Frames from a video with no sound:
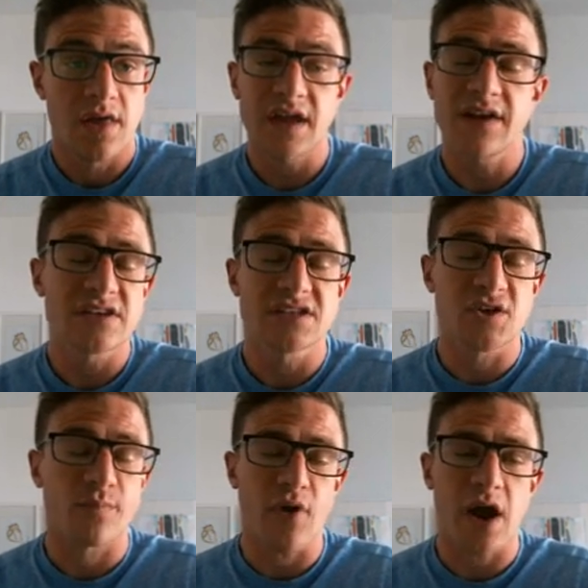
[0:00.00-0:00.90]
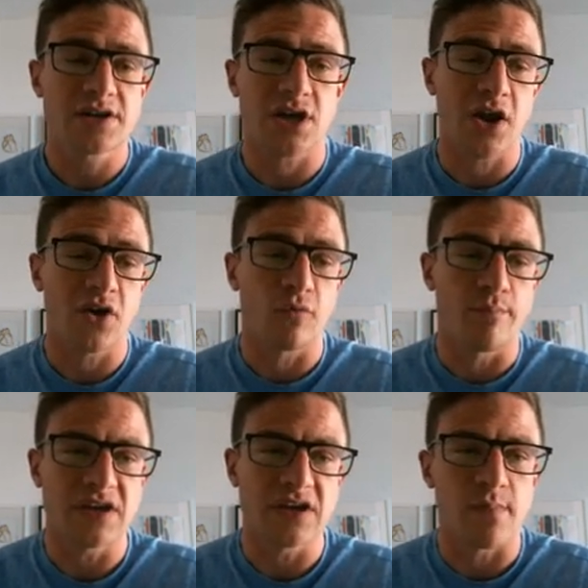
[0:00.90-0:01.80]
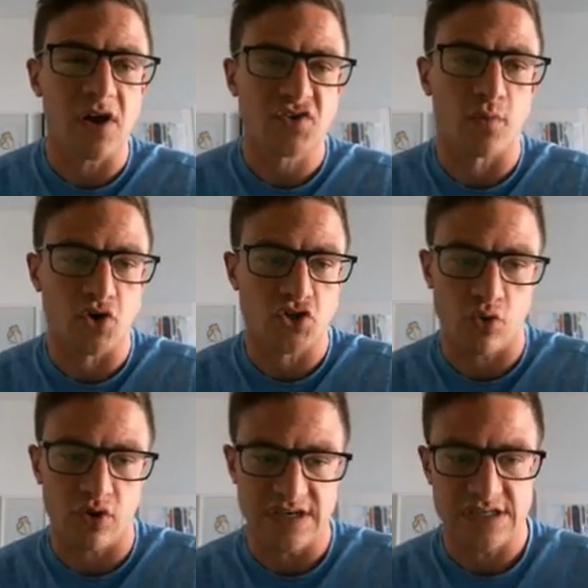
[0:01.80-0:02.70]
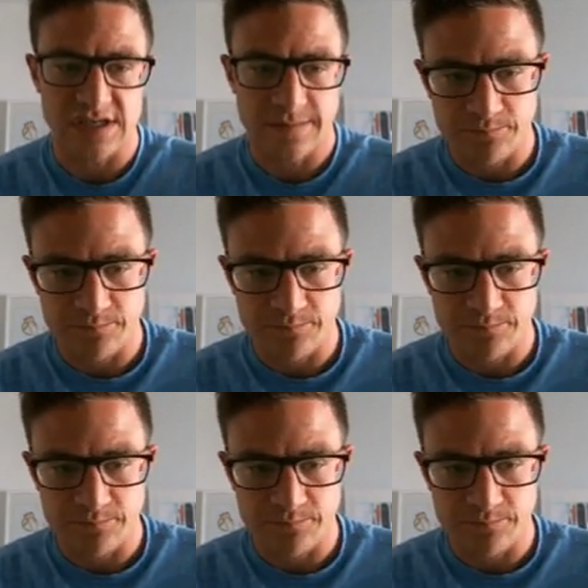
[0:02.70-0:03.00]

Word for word: Think of this as your product title, but it's much more shortened.